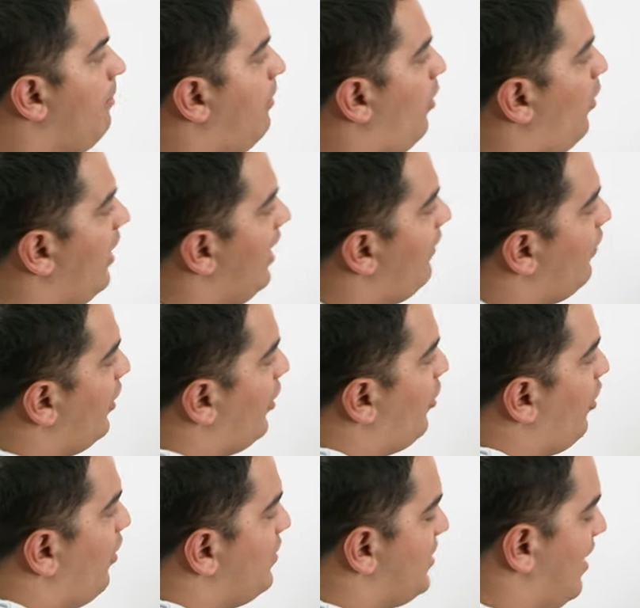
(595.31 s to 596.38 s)
But whenever it
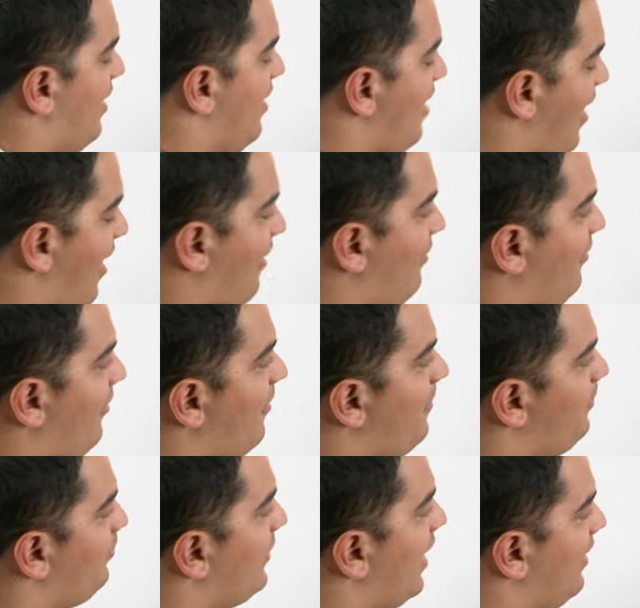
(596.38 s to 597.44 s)
grows enough
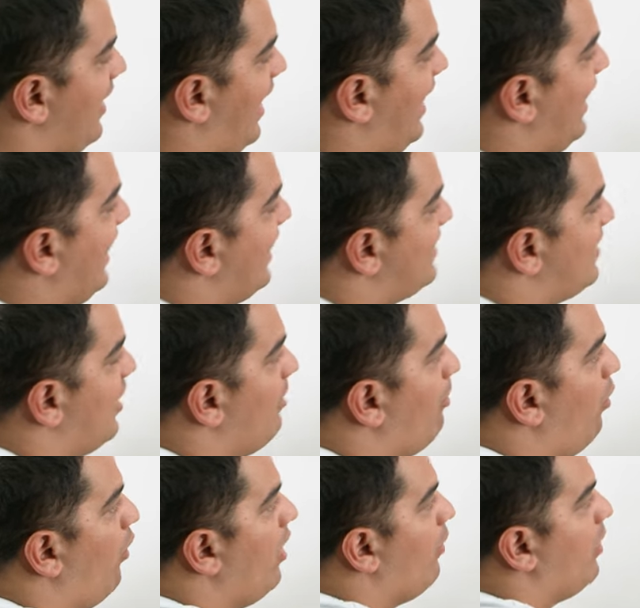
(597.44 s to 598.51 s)
that it gets to the
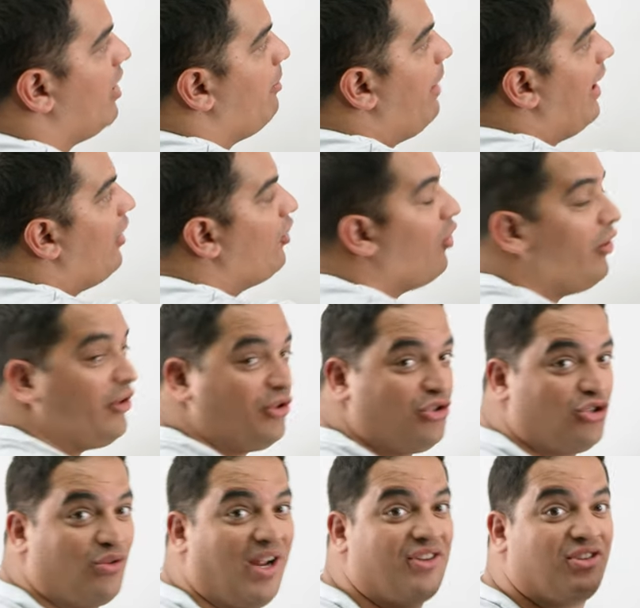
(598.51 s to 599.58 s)
point where the pericardial
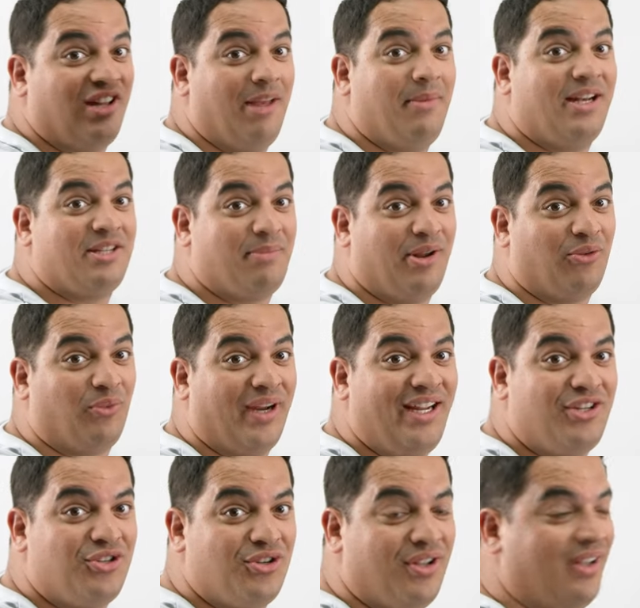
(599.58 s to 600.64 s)
stretch limit has been
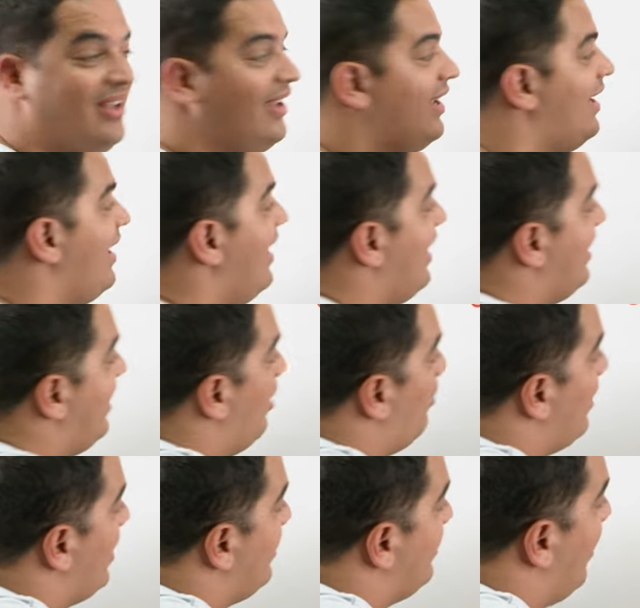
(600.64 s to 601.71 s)
reached, then
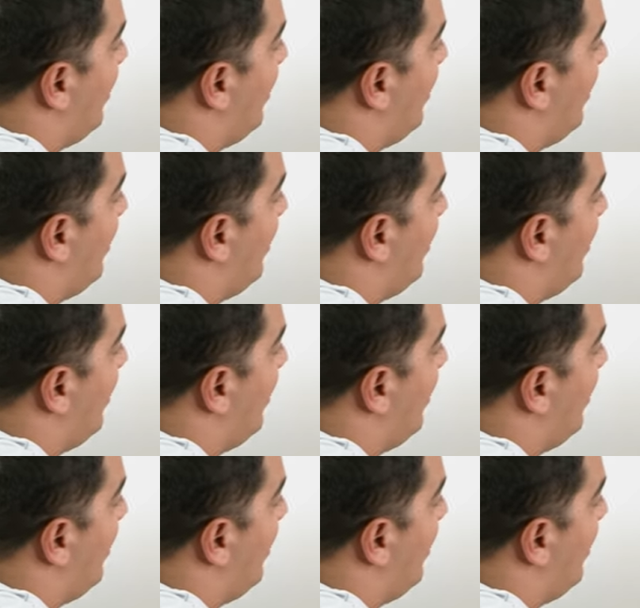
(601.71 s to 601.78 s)
what it